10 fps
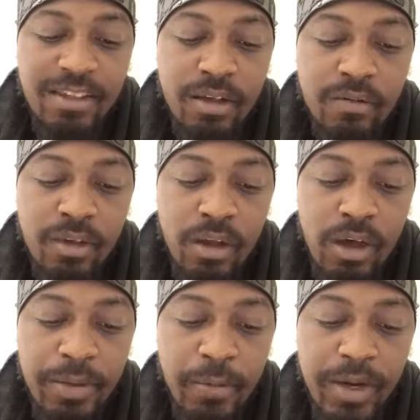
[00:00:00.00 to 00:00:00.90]
of the law
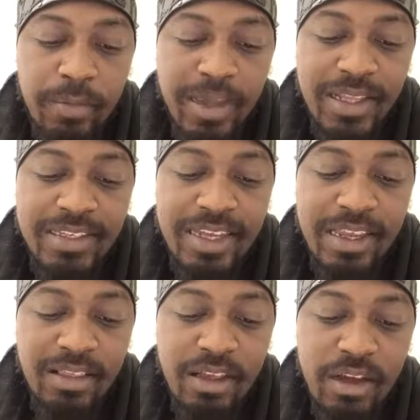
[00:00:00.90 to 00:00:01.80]
and want to
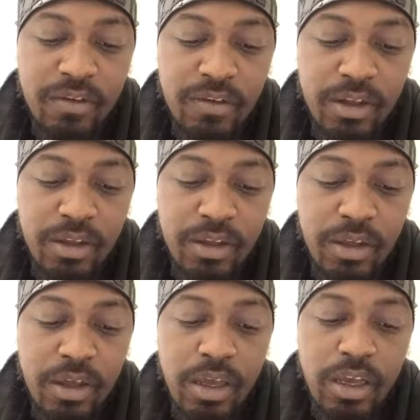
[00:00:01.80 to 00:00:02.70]
maintain the covenant,
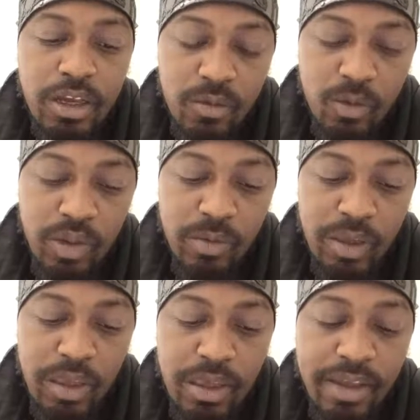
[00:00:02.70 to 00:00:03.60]
come with
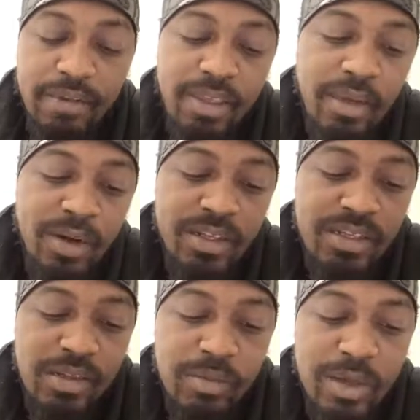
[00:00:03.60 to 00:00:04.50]
me. And they went into
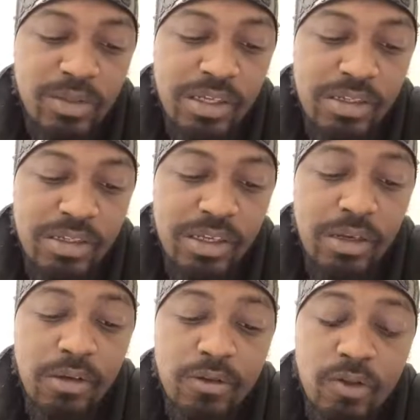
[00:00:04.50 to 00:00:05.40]
the mountains.
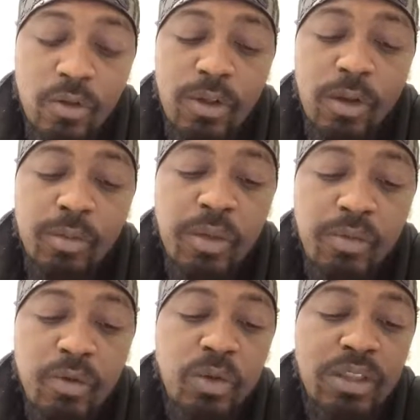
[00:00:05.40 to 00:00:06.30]
So there are
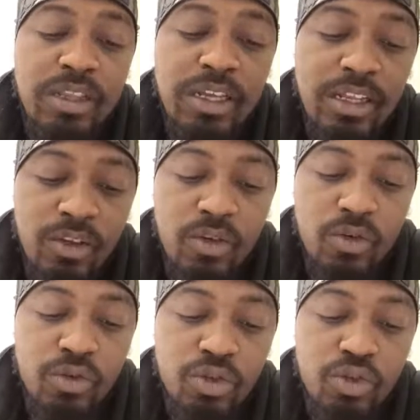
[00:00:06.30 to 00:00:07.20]
people who didn't
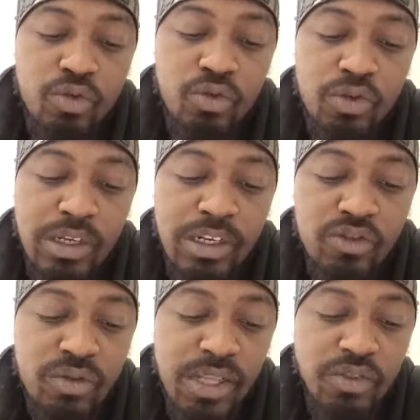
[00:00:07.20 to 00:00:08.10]
go, Jews and
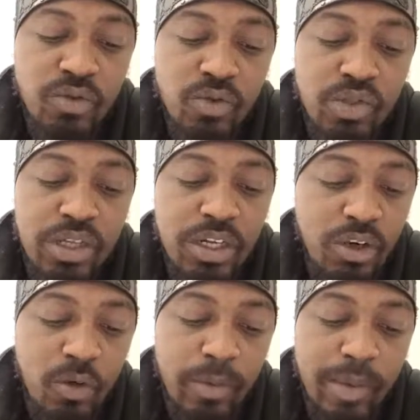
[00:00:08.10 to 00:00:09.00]
Israelites who didn't
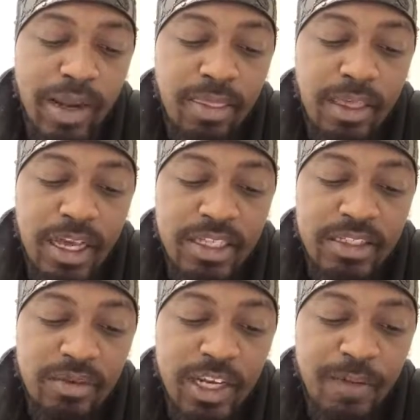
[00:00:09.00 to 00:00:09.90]
go with Mattathias,
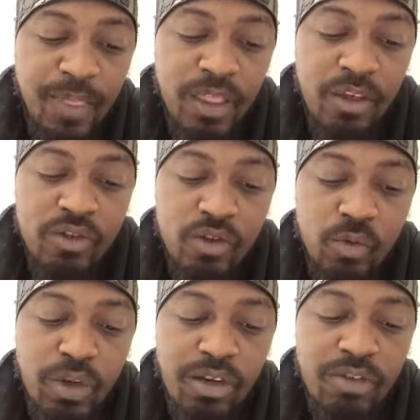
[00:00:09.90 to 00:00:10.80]
right? So
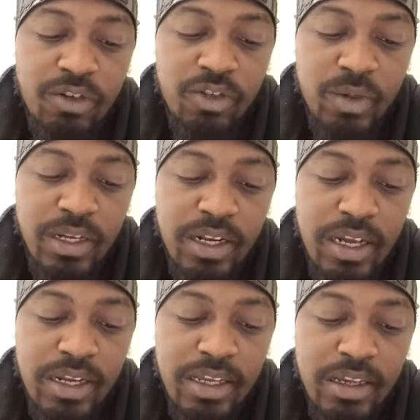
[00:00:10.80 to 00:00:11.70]
read verse
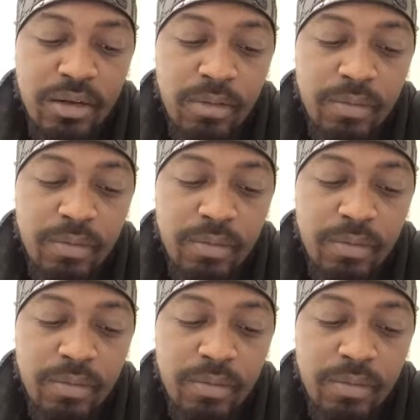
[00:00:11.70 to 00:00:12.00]
29 again.